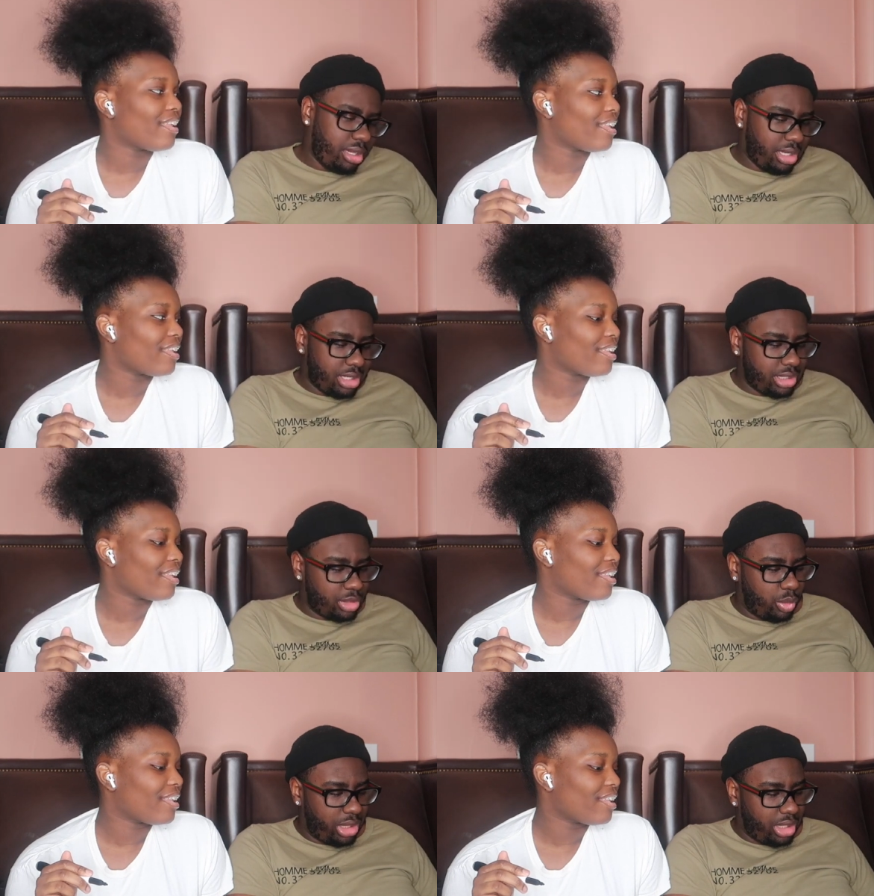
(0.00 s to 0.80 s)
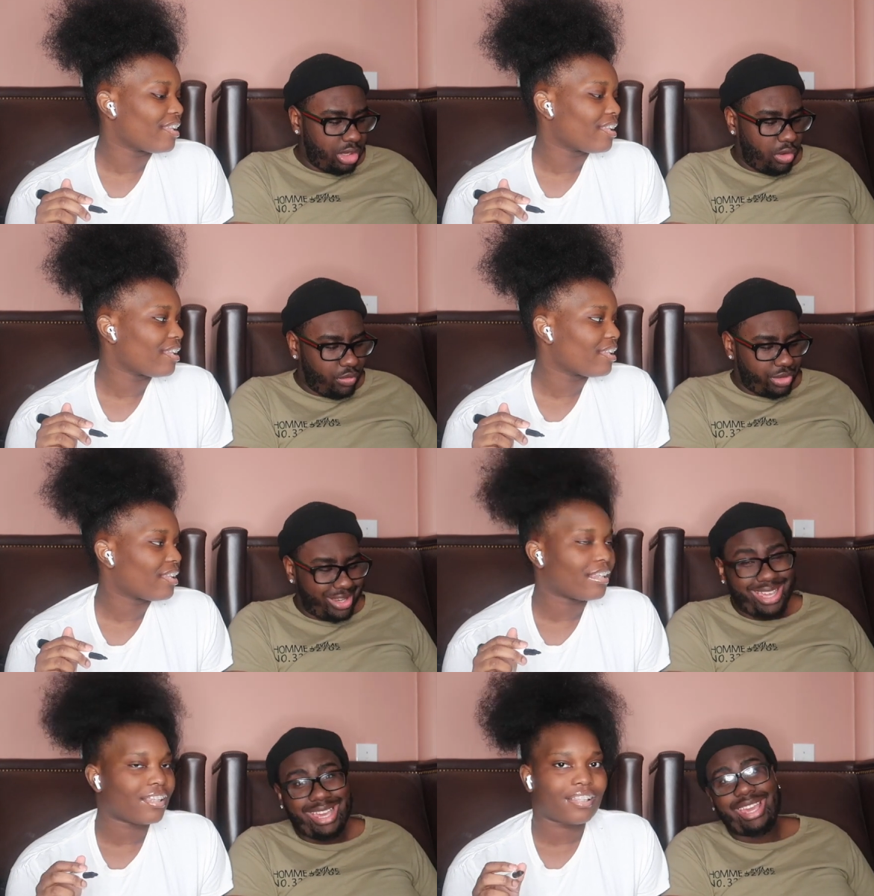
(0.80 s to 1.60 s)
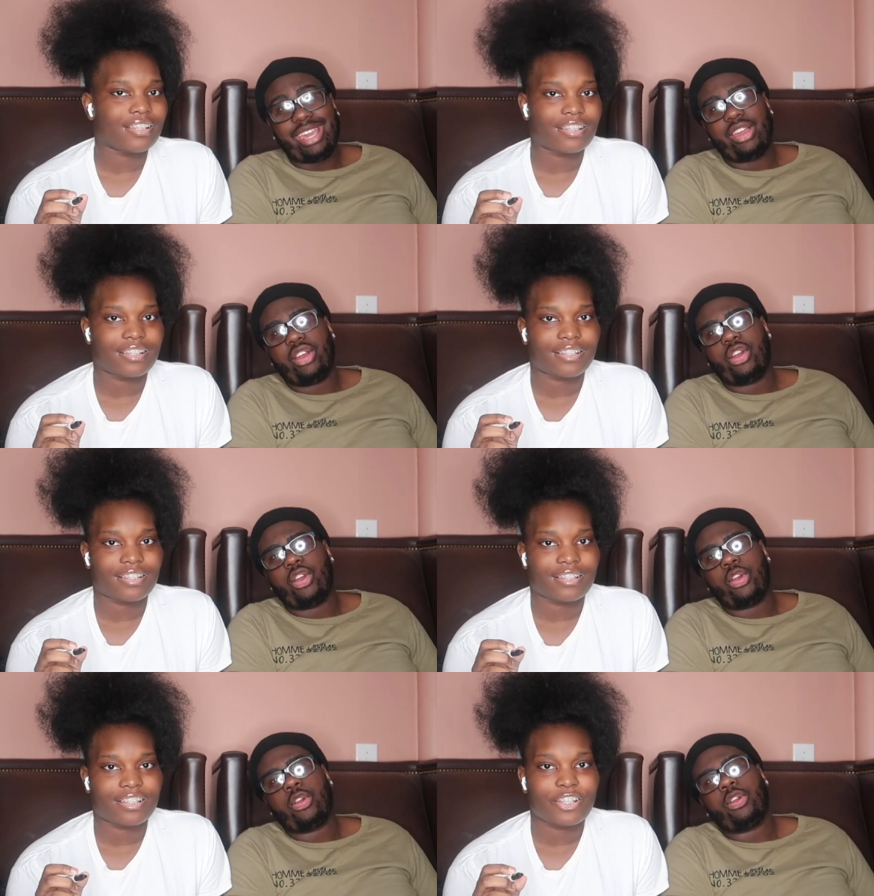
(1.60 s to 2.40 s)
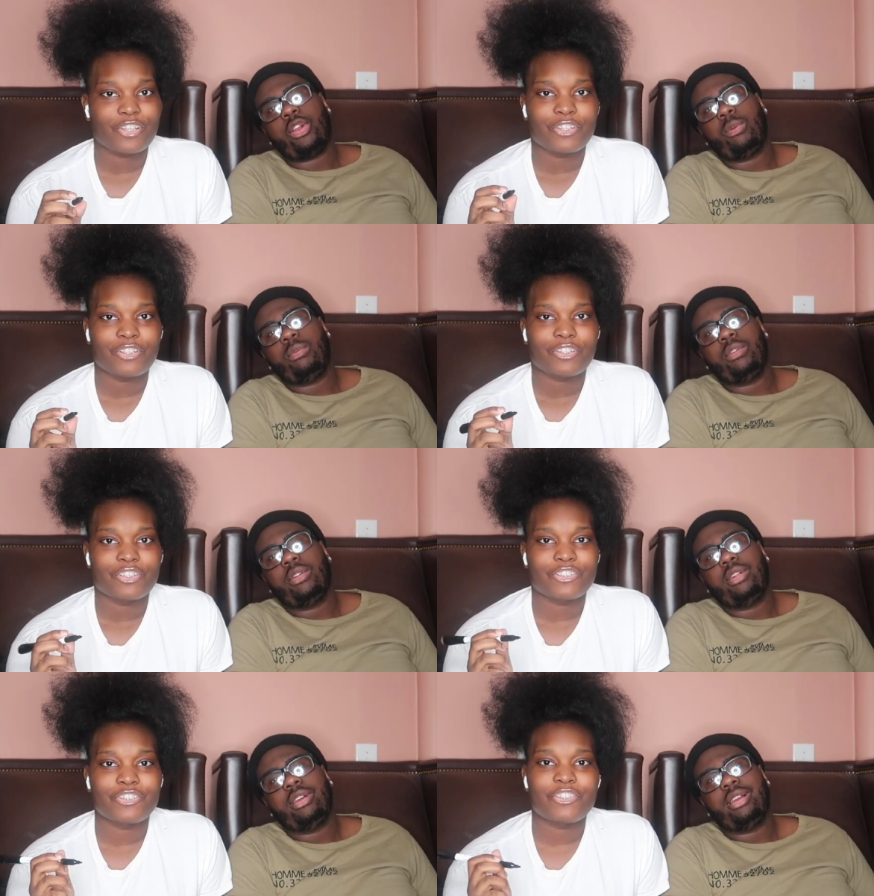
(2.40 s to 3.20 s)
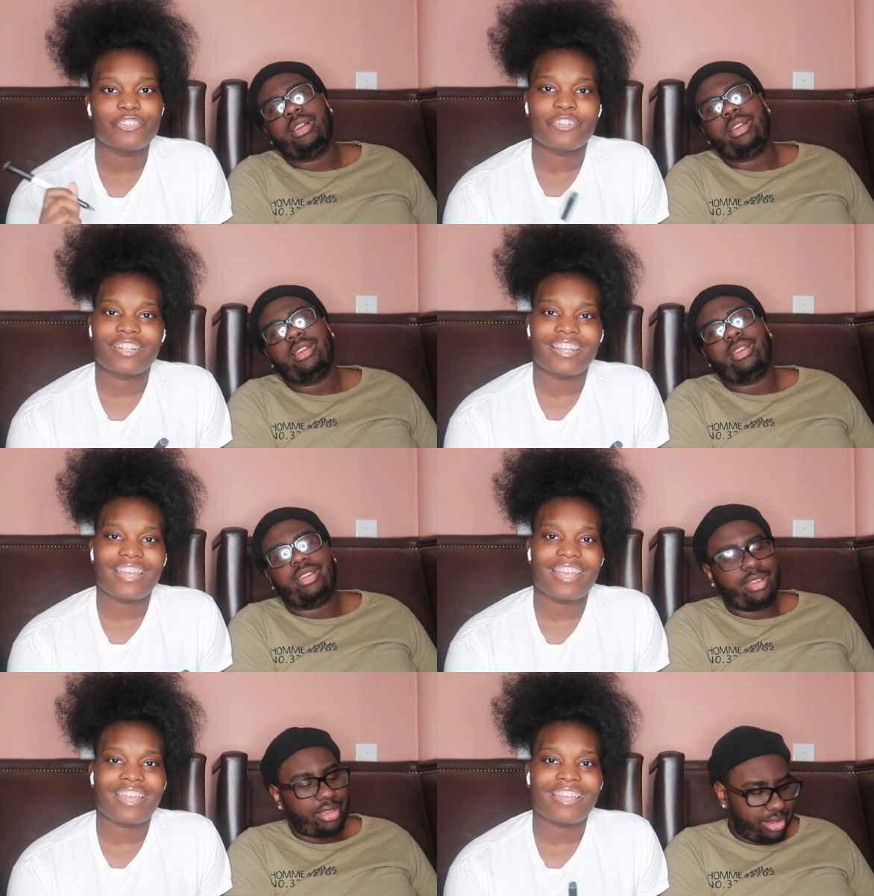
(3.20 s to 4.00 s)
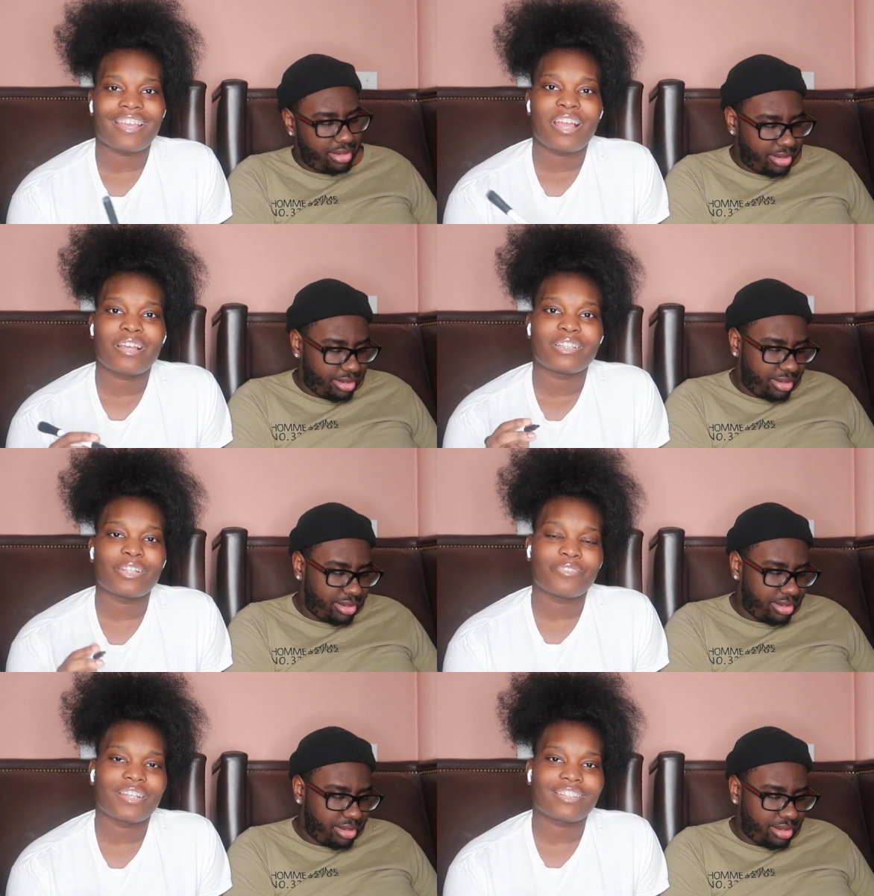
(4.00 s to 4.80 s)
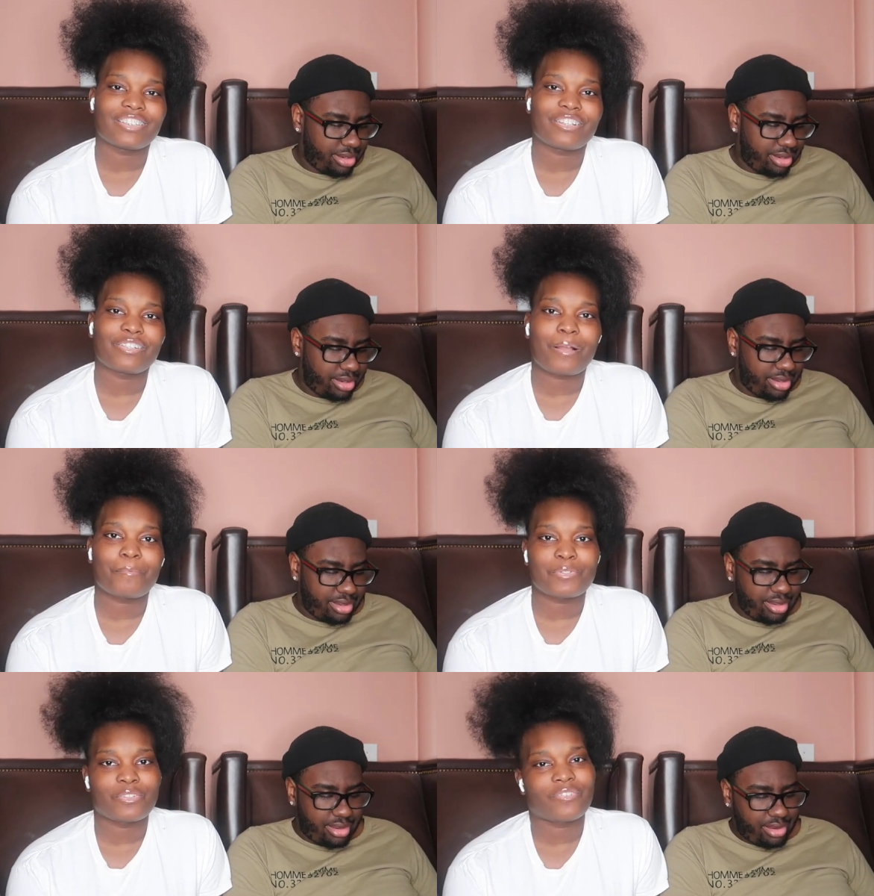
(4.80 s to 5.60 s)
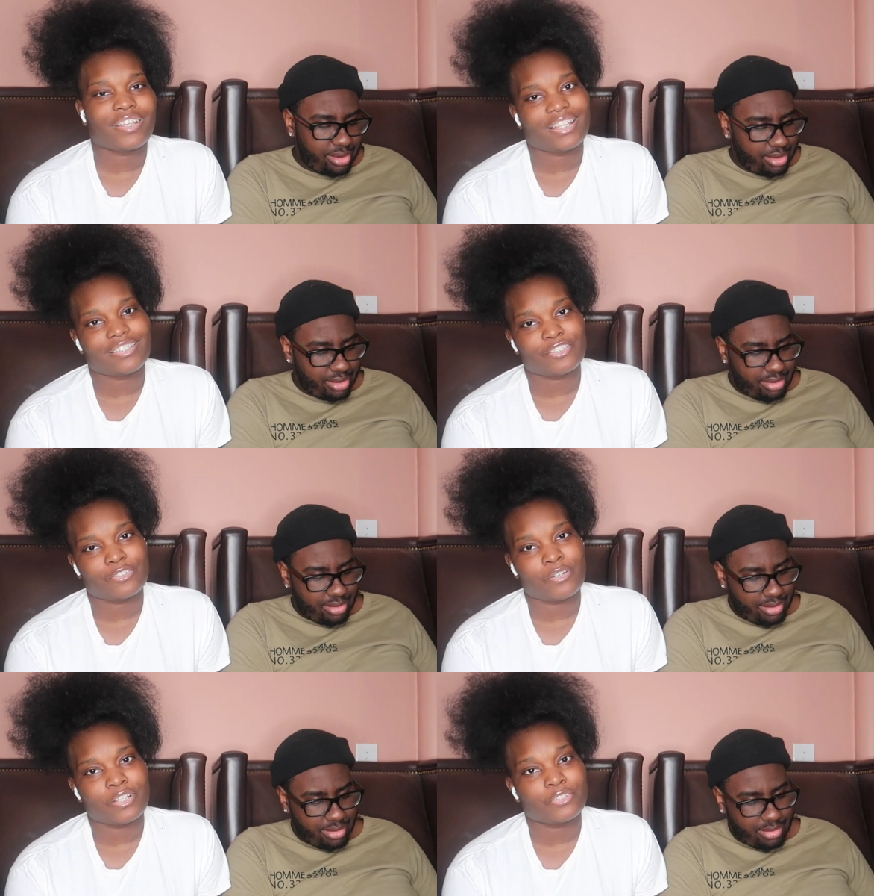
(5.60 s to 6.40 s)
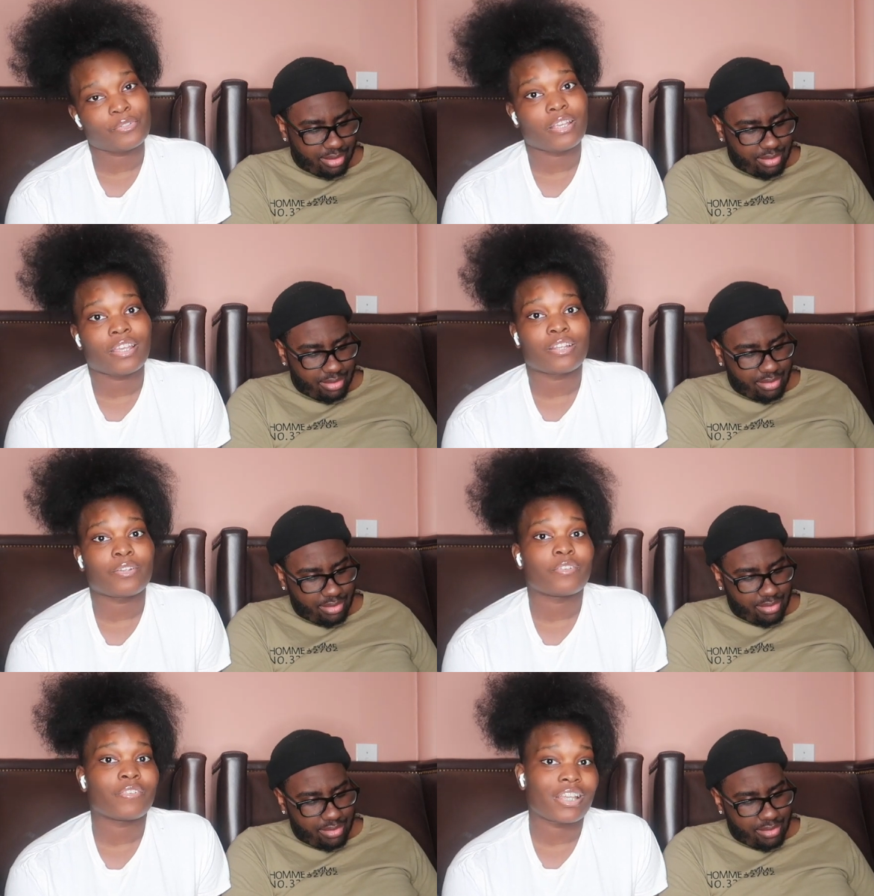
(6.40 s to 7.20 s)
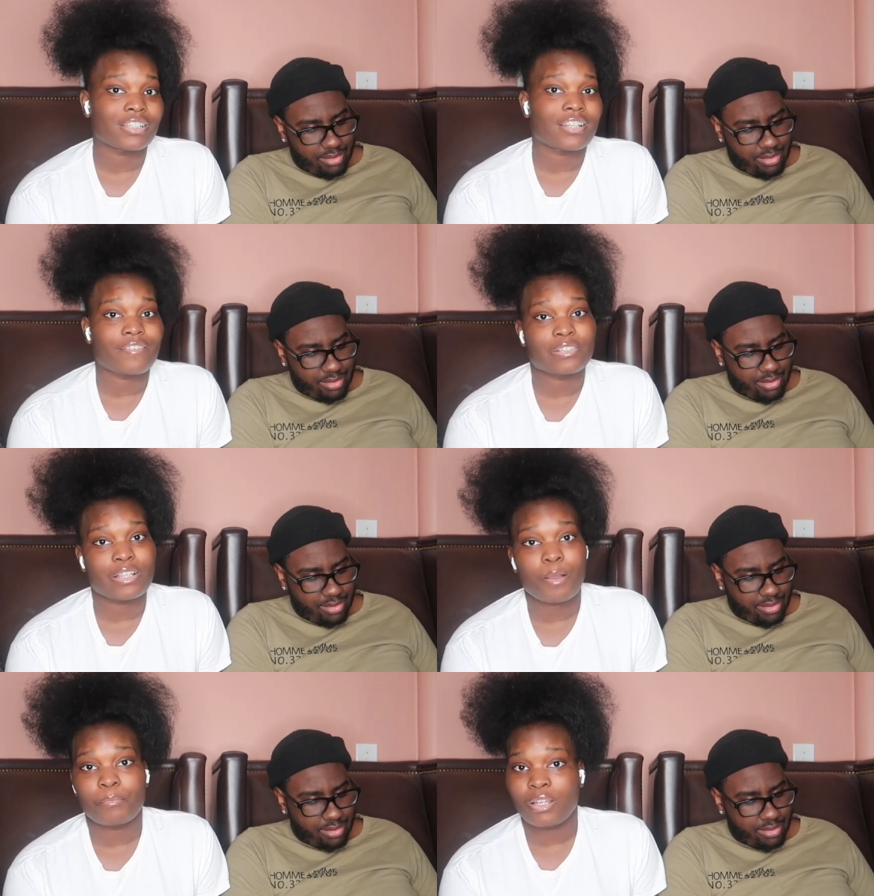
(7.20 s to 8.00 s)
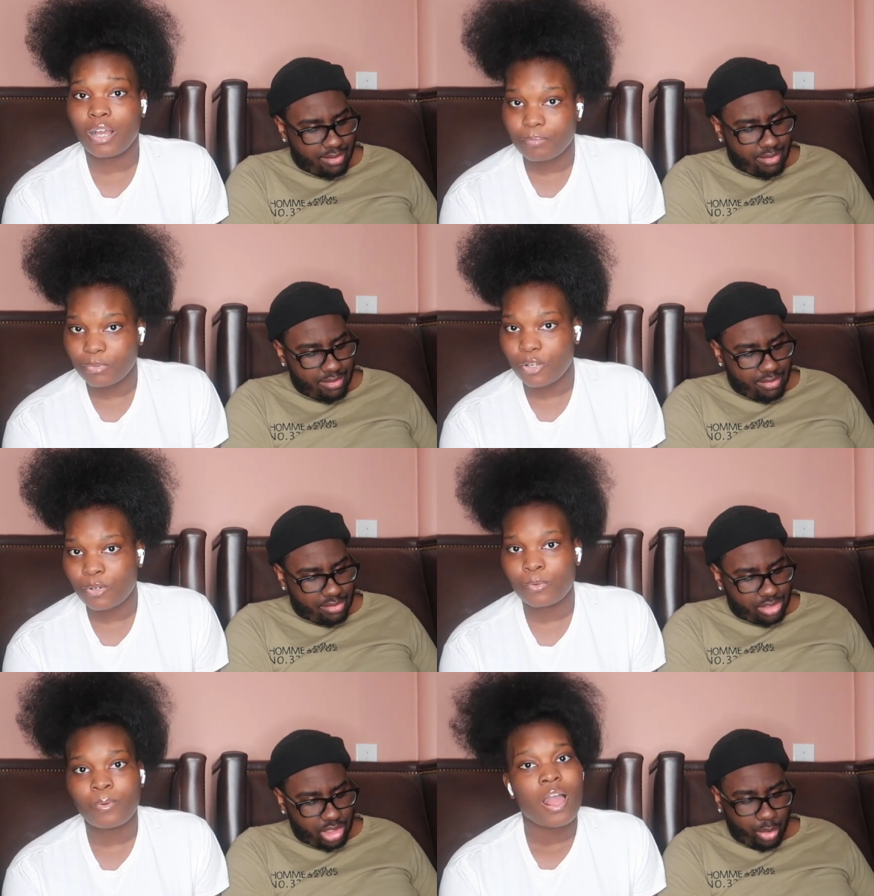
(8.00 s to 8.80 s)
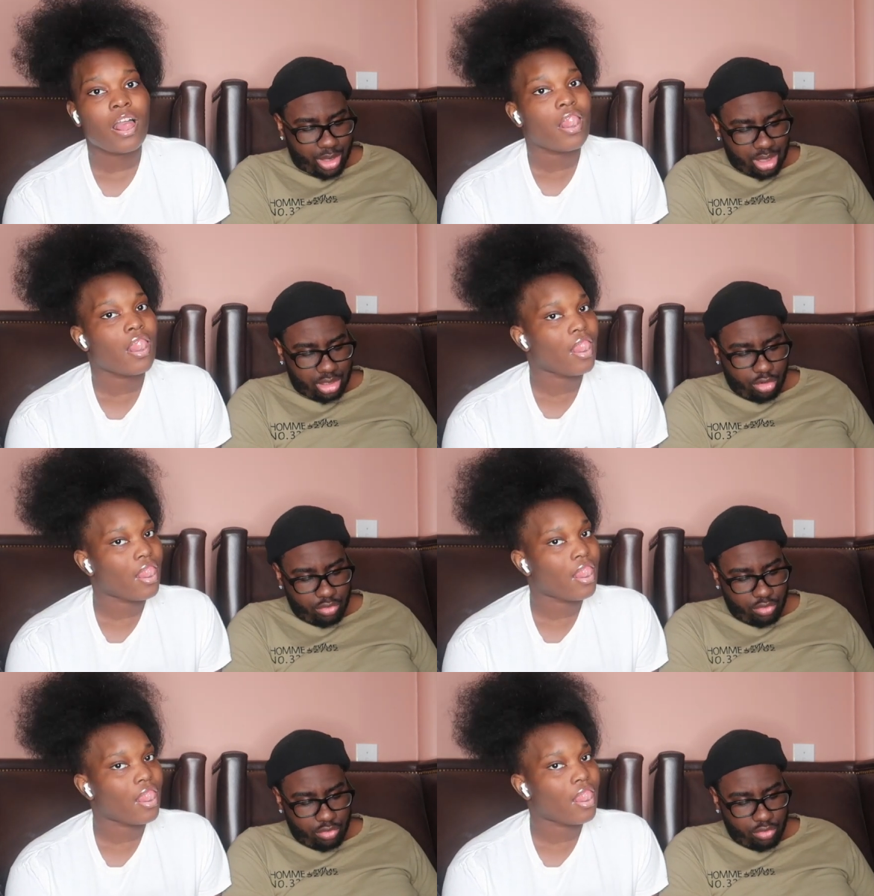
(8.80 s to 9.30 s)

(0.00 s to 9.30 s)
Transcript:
Speaker 1: Cause we live over here.
Speaker 2: Join the gang. Don't forget to turn our post notifications on so you can get a notification every time we upload. So we
Speaker 1: not lit